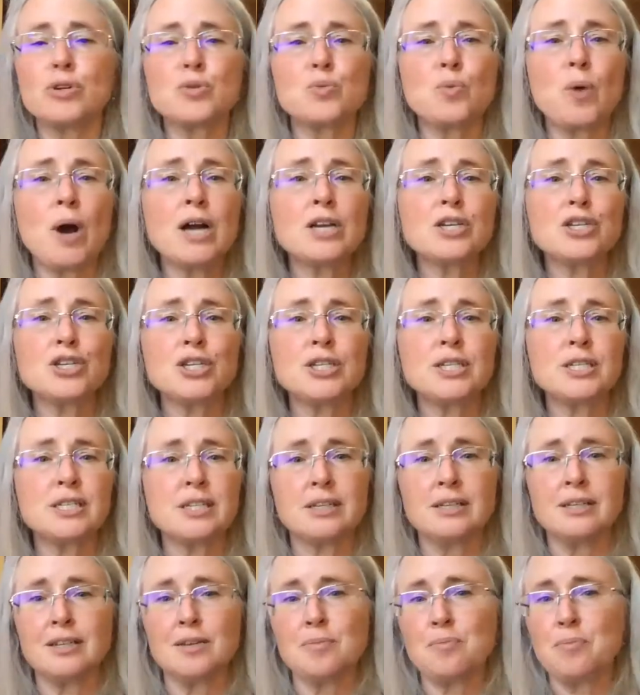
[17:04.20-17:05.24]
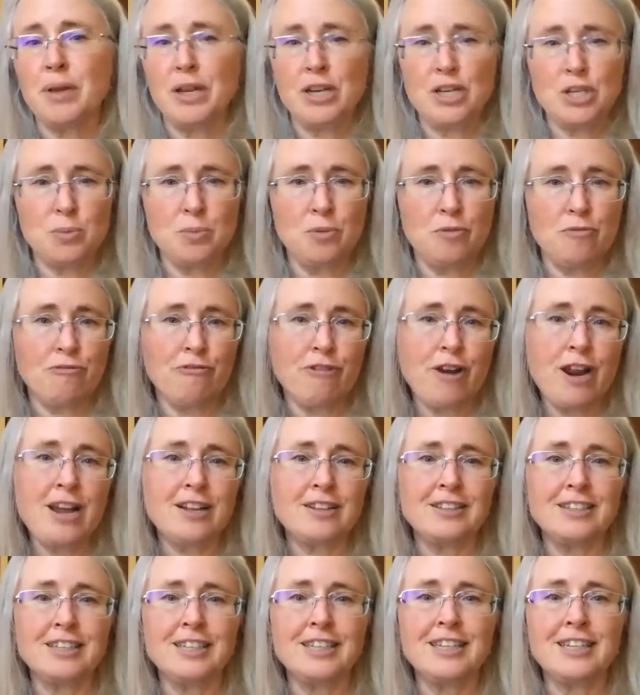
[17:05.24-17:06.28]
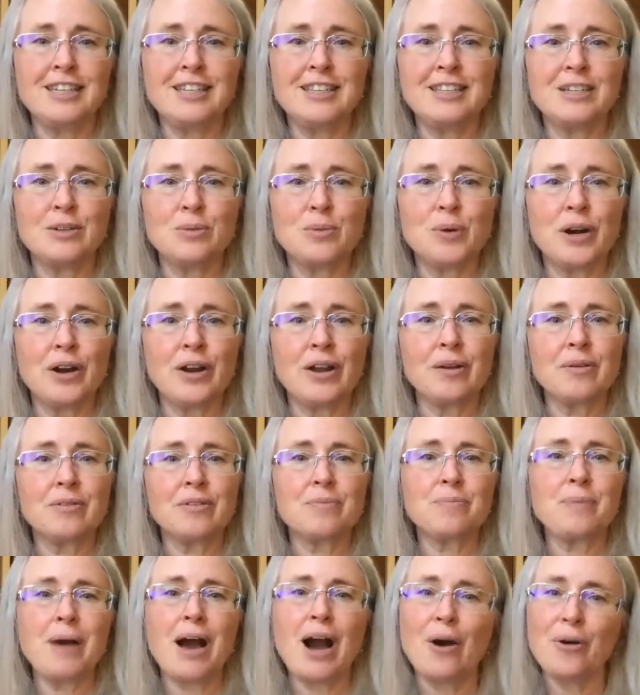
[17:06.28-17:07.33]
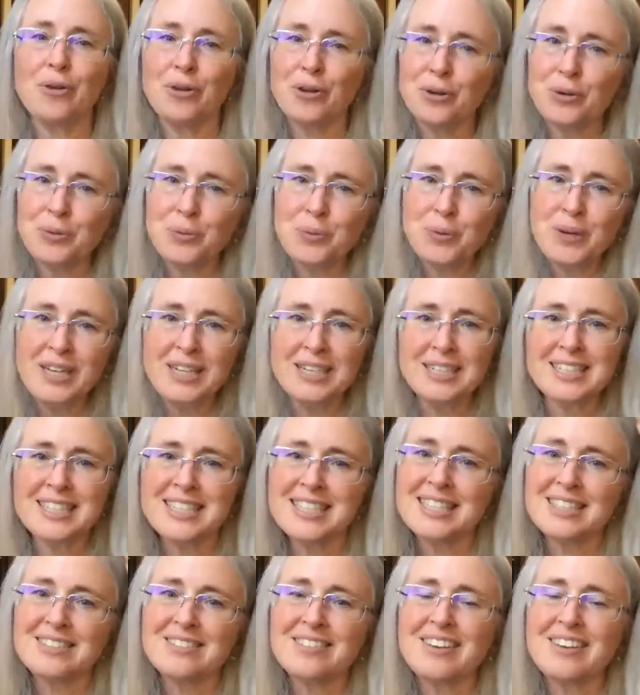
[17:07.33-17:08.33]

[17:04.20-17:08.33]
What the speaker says: Washington and Benjamin Franklin, and they're wearing powdered wigs.